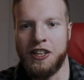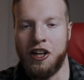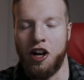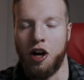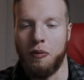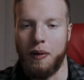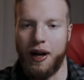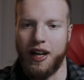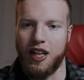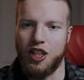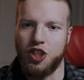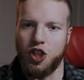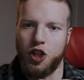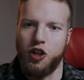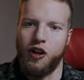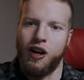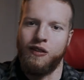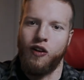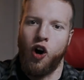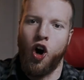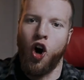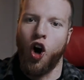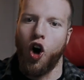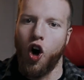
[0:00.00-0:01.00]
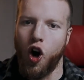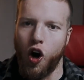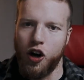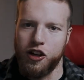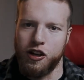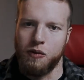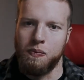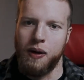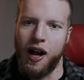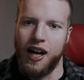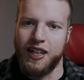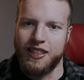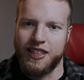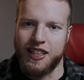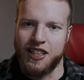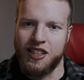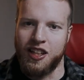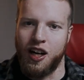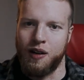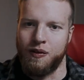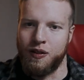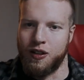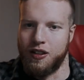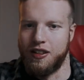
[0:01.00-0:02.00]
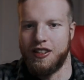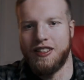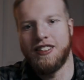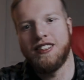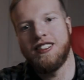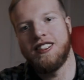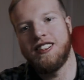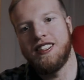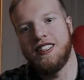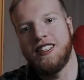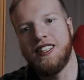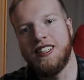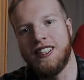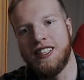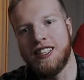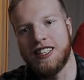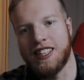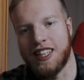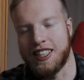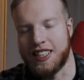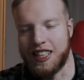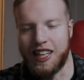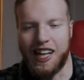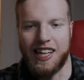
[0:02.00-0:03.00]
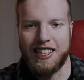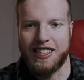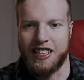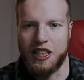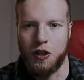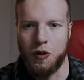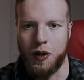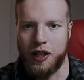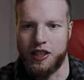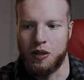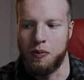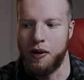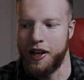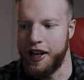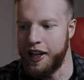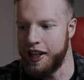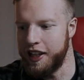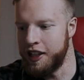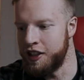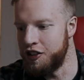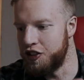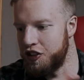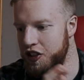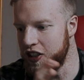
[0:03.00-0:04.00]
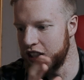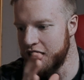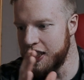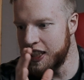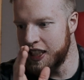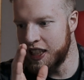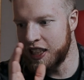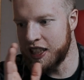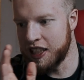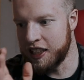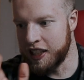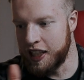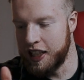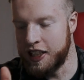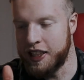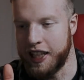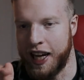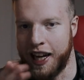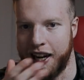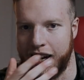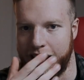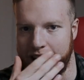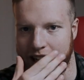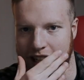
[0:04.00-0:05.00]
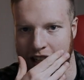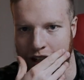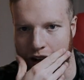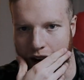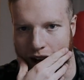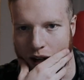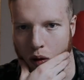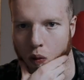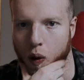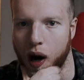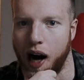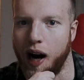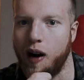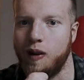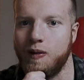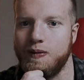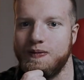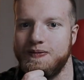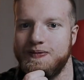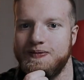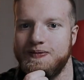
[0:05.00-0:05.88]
Making sure you have all your bases covered. Because the last thing you have to be is get to editing and you're wow,